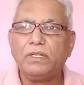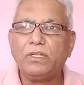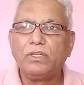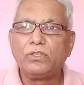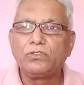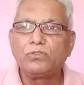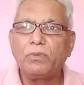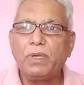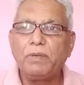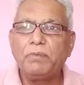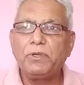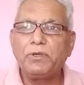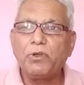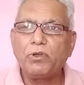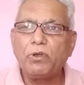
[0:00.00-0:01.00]
So when we
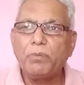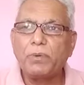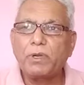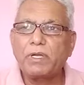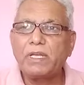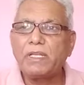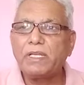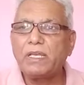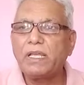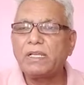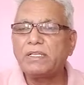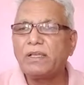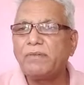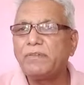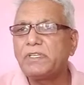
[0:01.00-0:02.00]
talk of practical
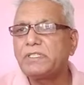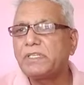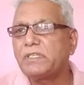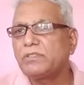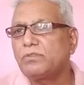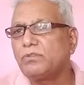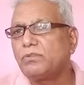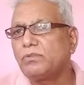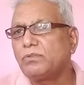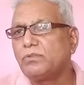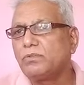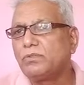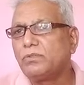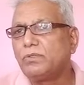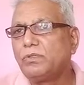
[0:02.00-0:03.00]
examination, so
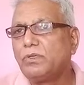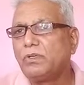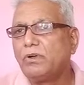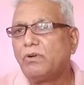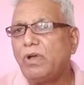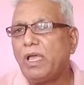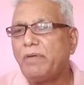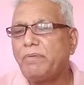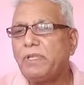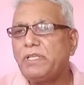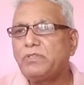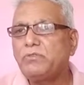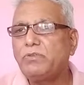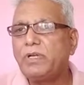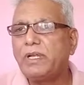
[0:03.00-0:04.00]
every
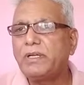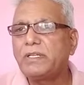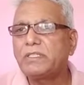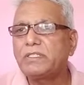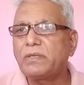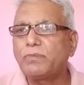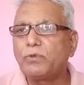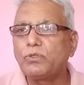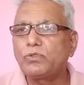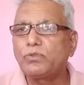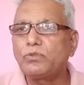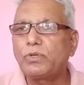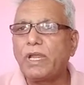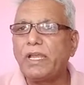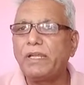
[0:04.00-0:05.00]
student is supposed to
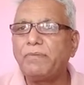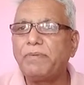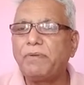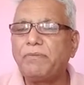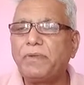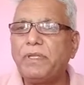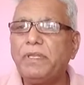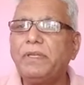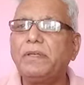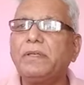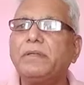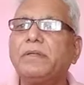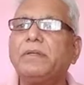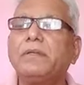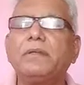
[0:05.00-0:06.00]
write
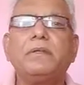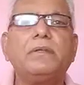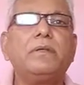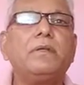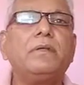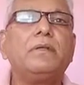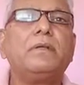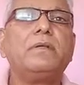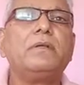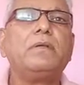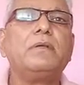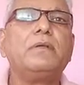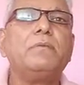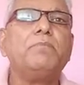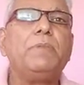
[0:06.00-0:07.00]
15
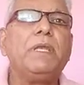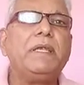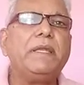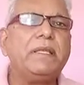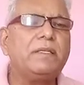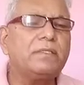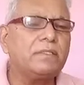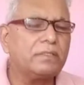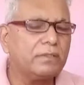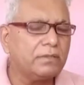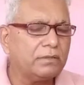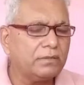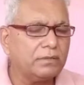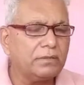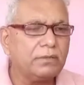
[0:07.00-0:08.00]
pleadings
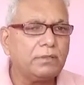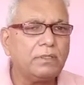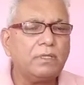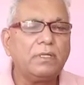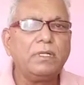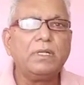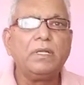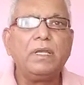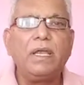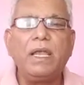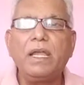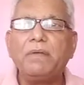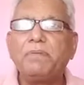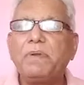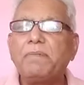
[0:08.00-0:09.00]

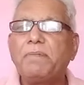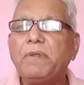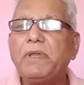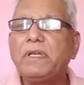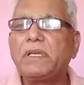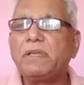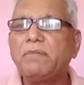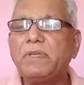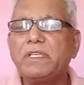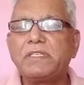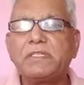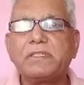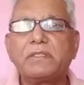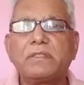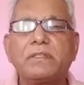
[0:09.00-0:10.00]
and 15
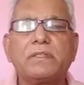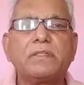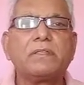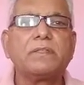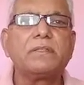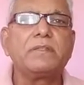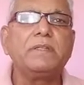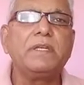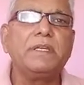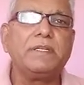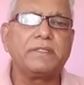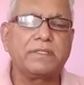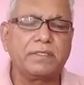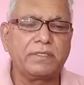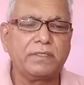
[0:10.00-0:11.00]
conveyance
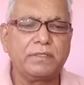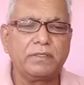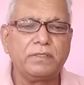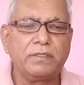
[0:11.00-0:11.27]
deeds,